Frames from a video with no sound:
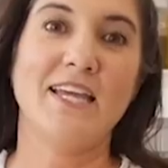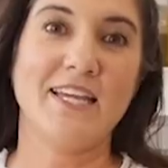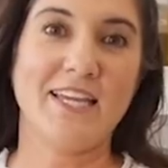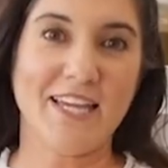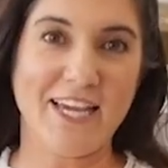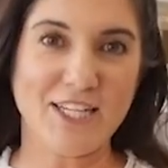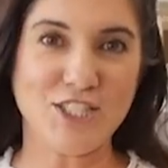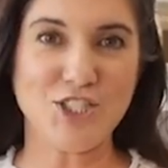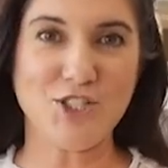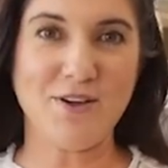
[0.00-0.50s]
In
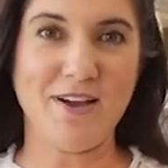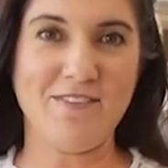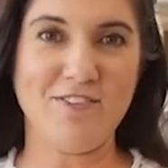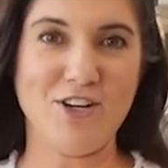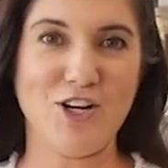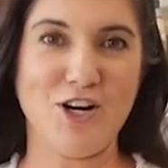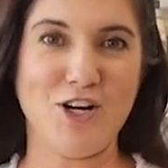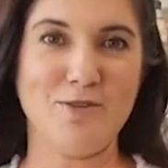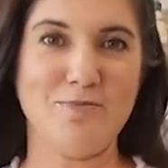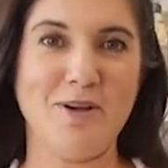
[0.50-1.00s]
case you
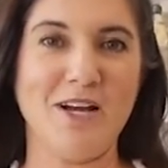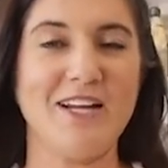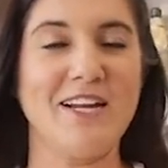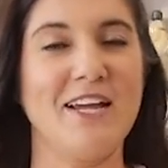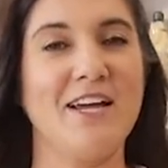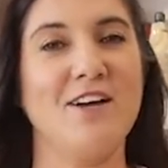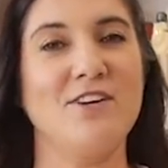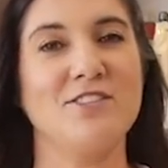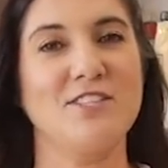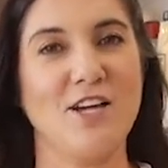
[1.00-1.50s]
haven't heard by
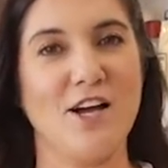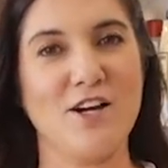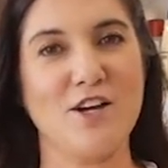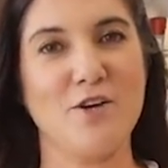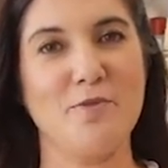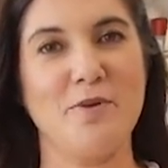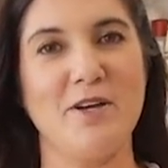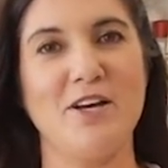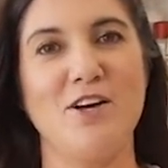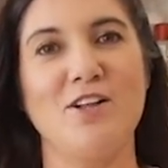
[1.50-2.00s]
now,
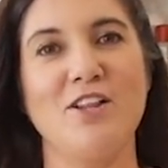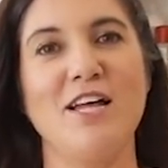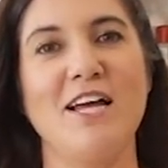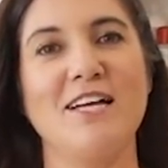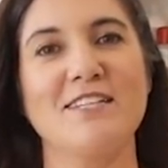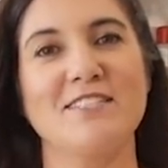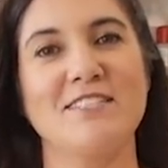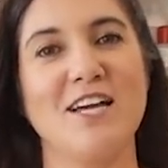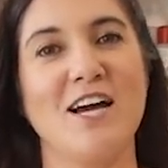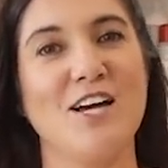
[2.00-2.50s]
Taco Bell
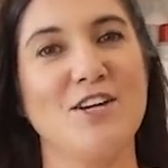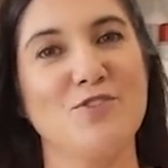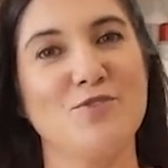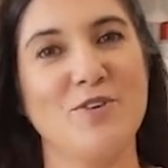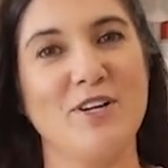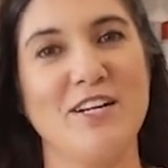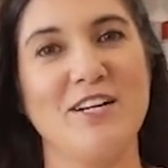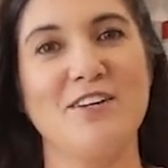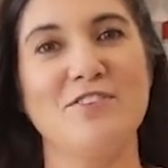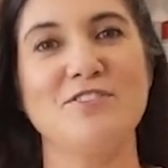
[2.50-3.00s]
has gotten
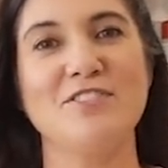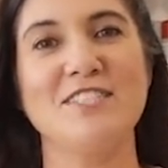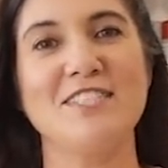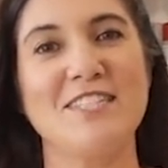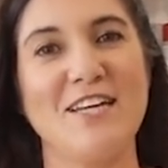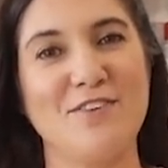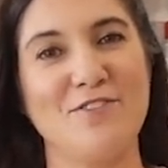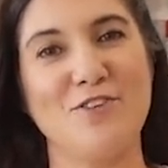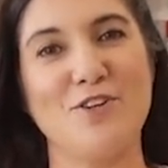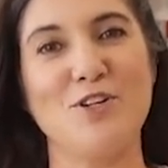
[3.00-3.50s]
rid of
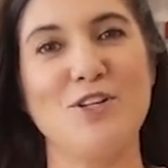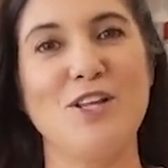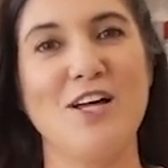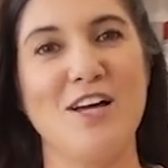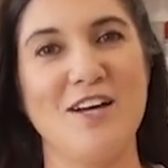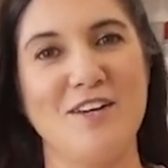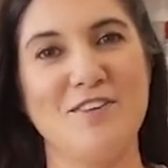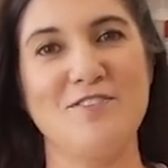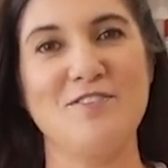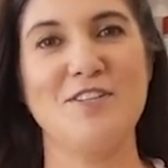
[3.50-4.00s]
several
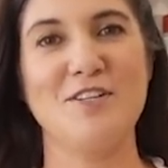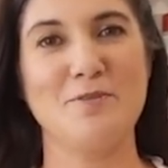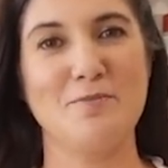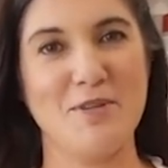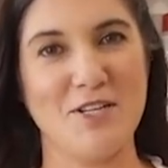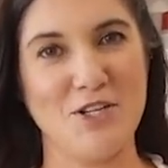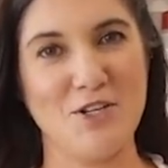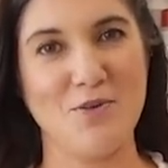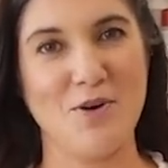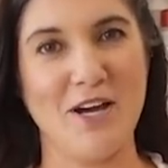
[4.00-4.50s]
of their
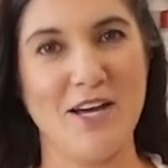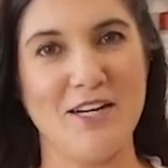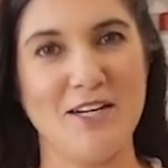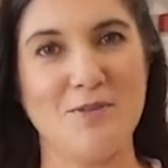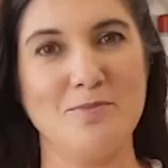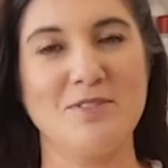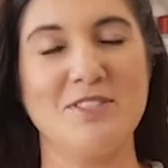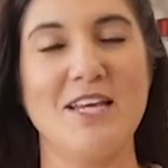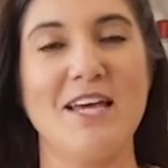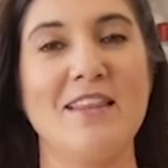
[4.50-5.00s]
menu
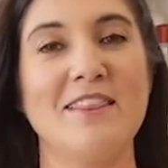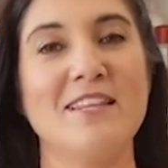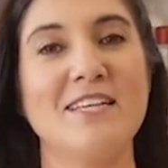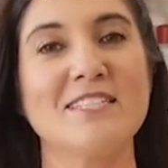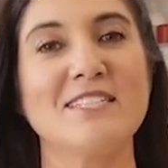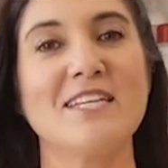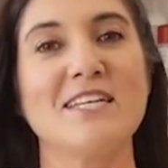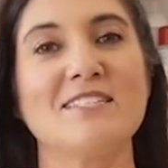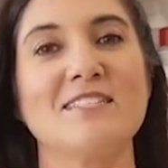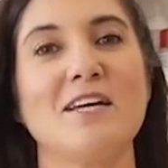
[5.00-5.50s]
items, and
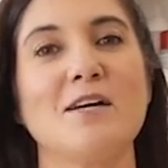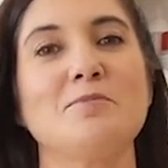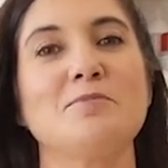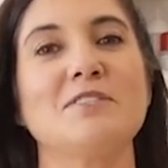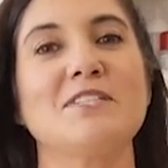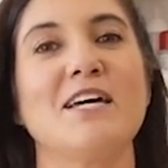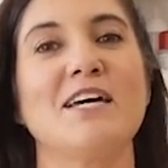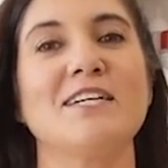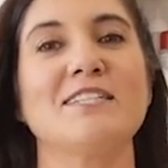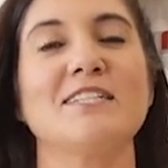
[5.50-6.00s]
this has
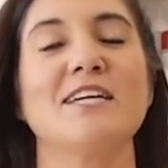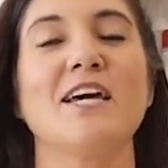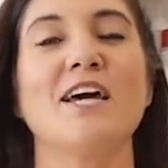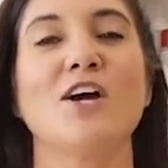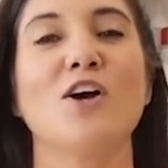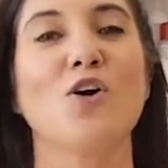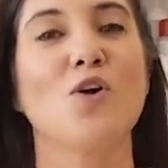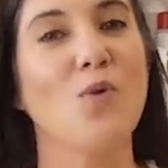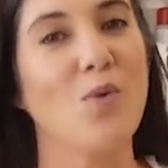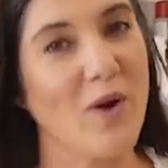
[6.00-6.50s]
upset
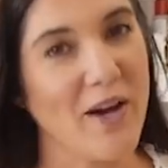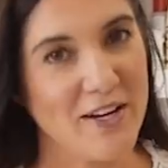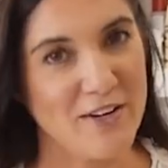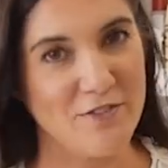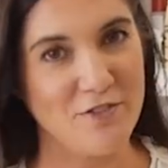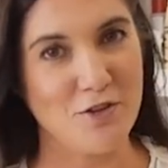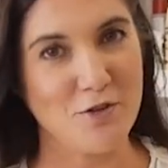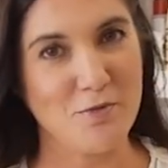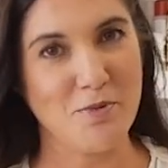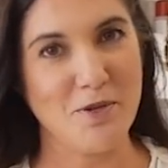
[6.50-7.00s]
quite
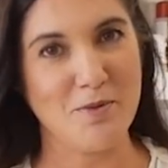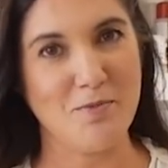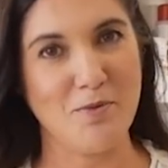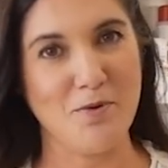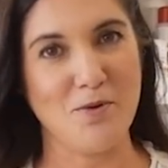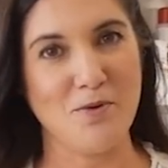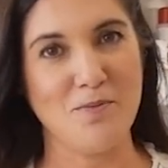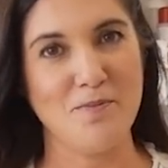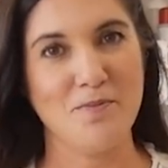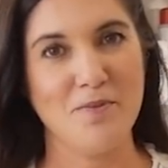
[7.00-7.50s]
a few
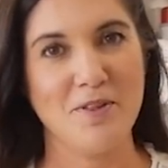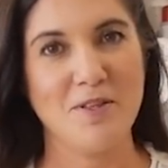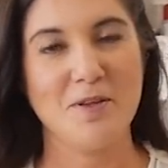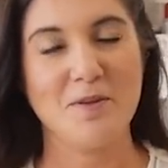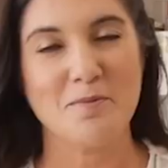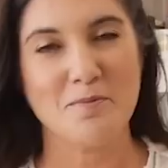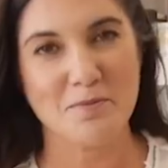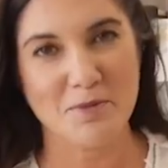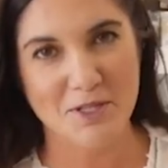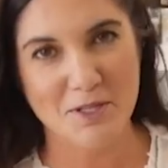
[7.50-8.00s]
people.
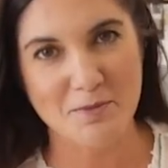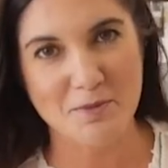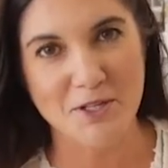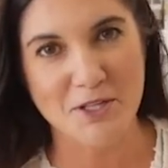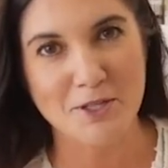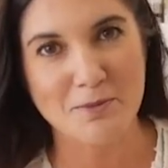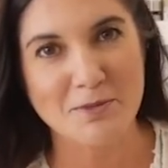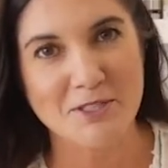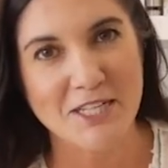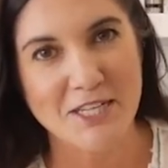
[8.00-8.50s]
But come here,
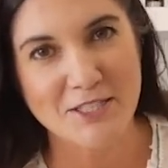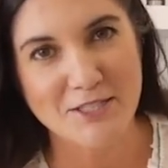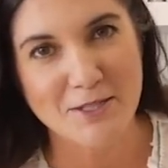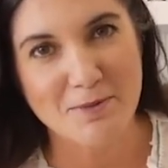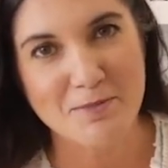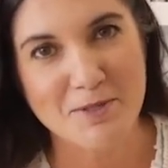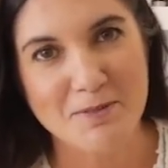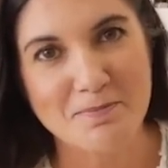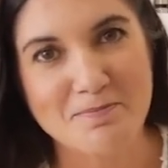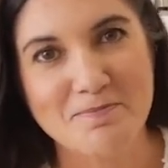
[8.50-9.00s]
let me tell you
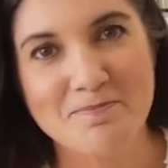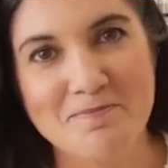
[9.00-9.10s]
something.